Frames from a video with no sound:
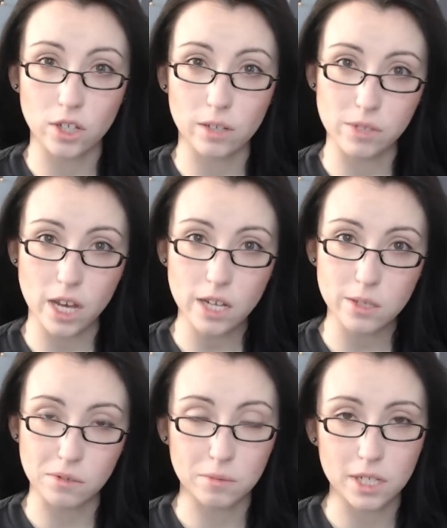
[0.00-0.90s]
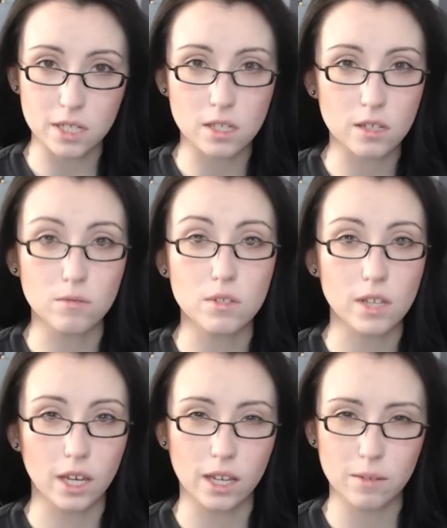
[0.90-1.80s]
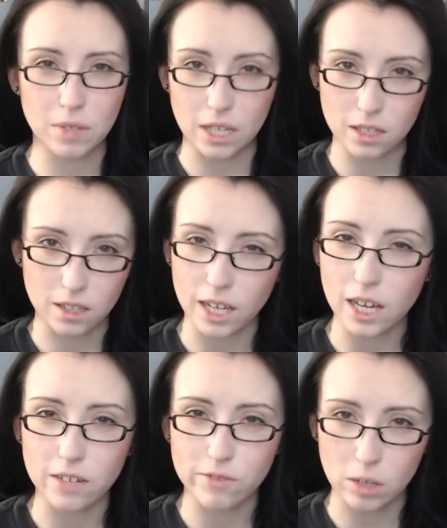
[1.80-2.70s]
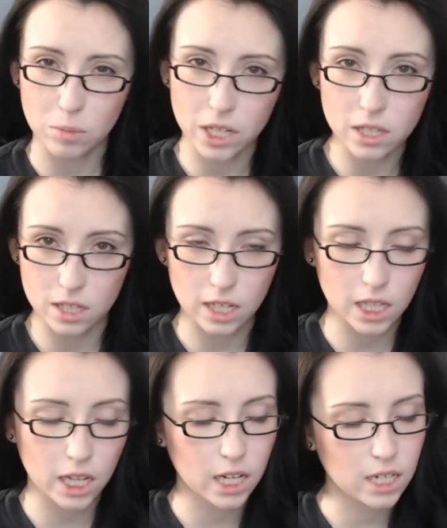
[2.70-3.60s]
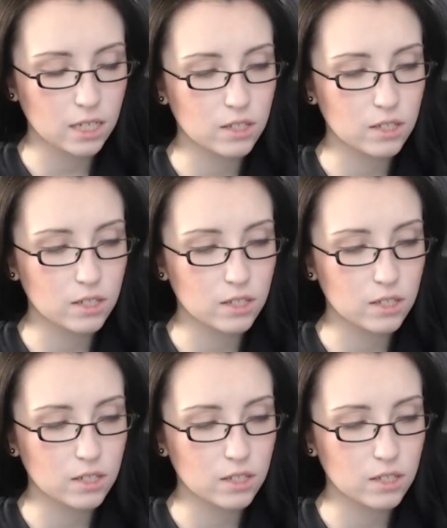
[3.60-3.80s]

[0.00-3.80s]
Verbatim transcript: him to the hospital because he was like be like kind of out of breath and like lightheaded.